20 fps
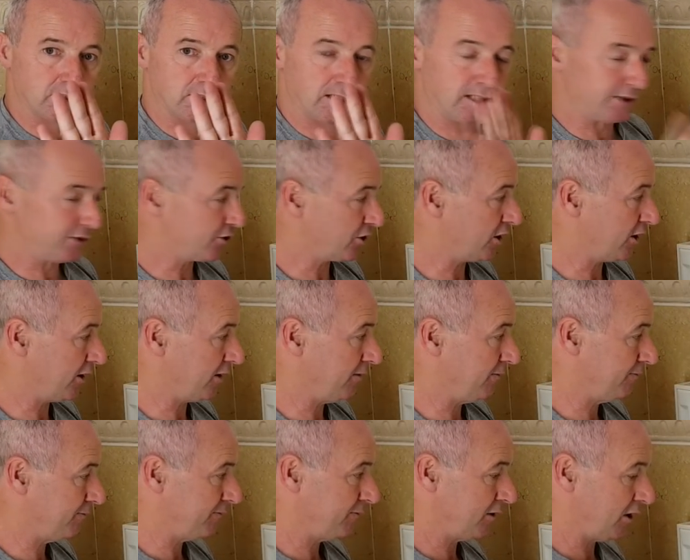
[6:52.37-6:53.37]
And dry.
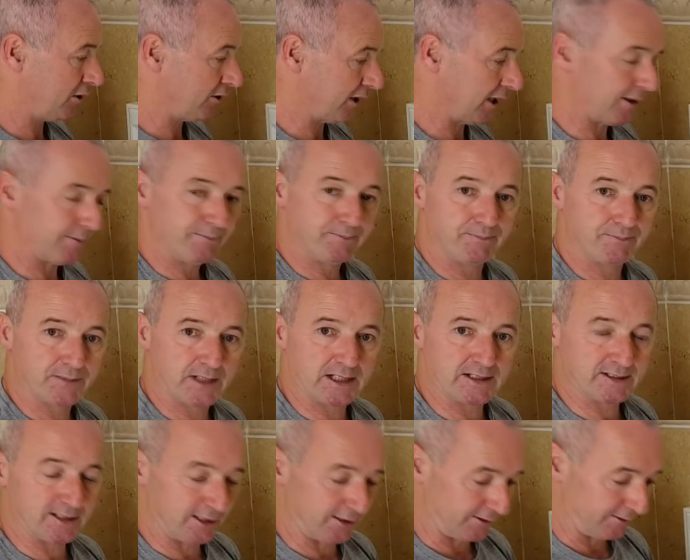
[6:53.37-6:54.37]
Okay,
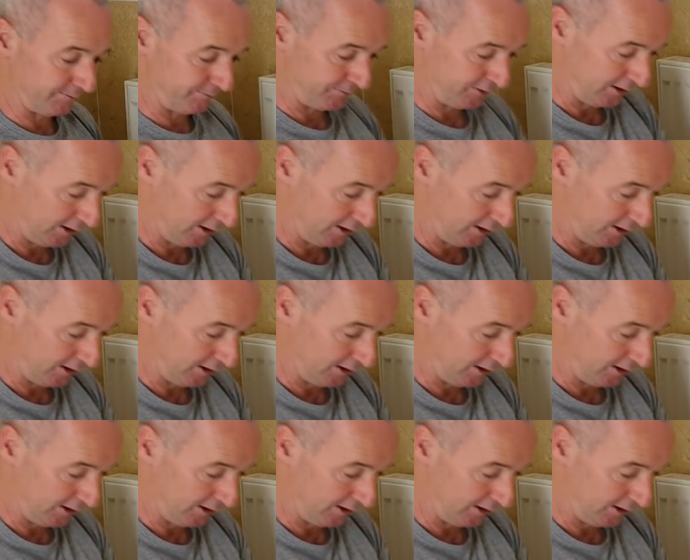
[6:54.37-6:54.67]
that's it.